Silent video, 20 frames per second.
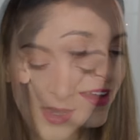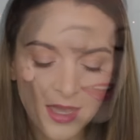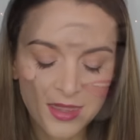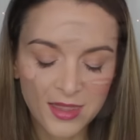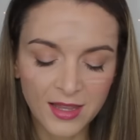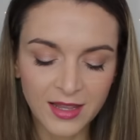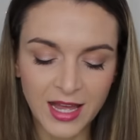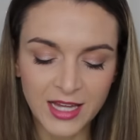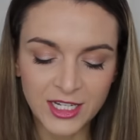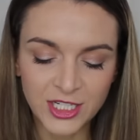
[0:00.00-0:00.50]
And
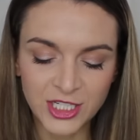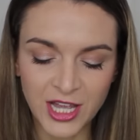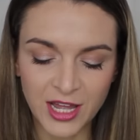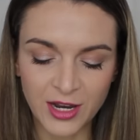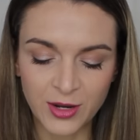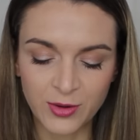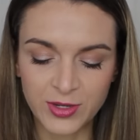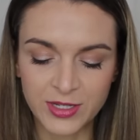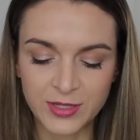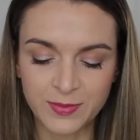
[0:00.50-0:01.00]
the last
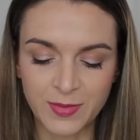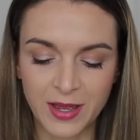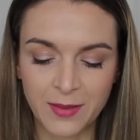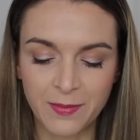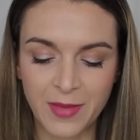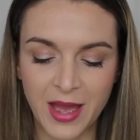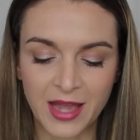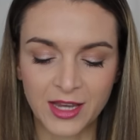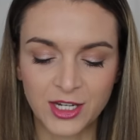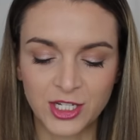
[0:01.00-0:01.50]
shadow is my
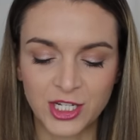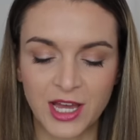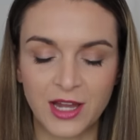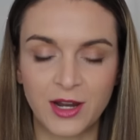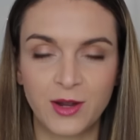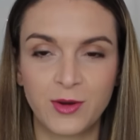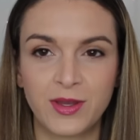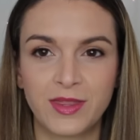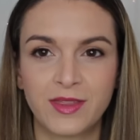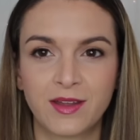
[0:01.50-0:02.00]
MAC
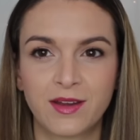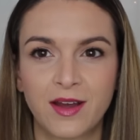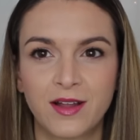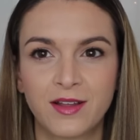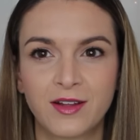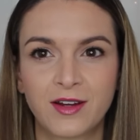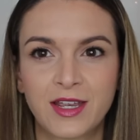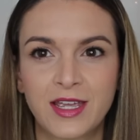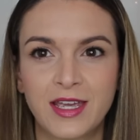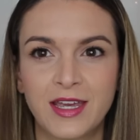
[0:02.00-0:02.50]
shadow in the
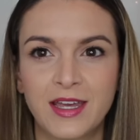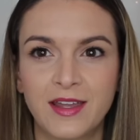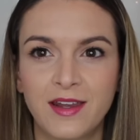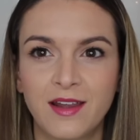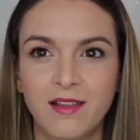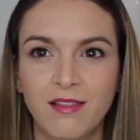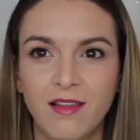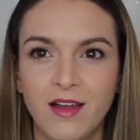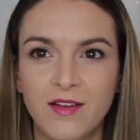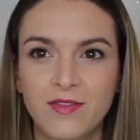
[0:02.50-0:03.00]
color
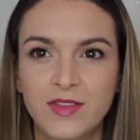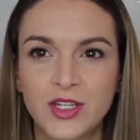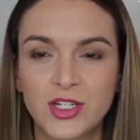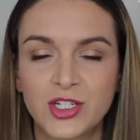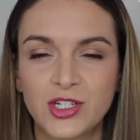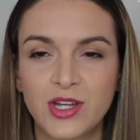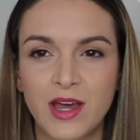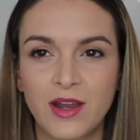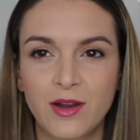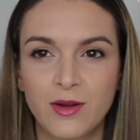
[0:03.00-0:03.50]
Kid. Love this
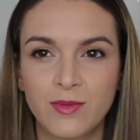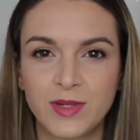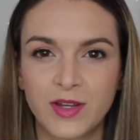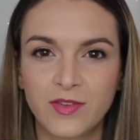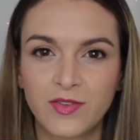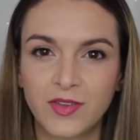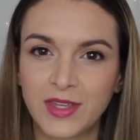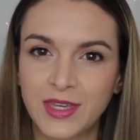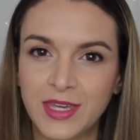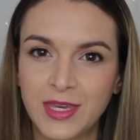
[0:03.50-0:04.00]
shadow. I'm
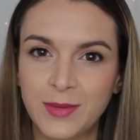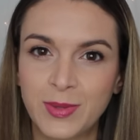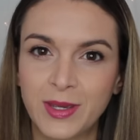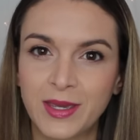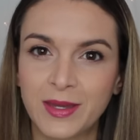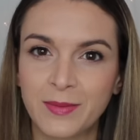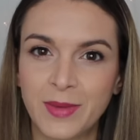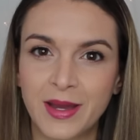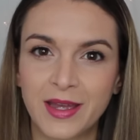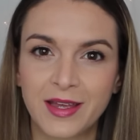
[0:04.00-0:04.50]
definitely keeping
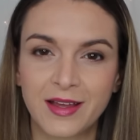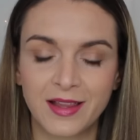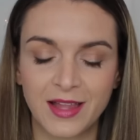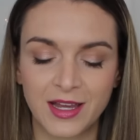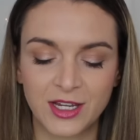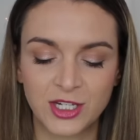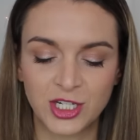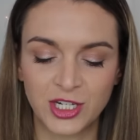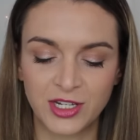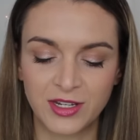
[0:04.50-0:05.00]
it in my
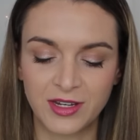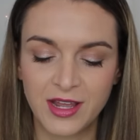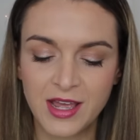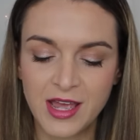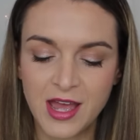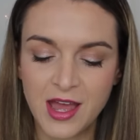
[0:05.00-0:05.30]
collection.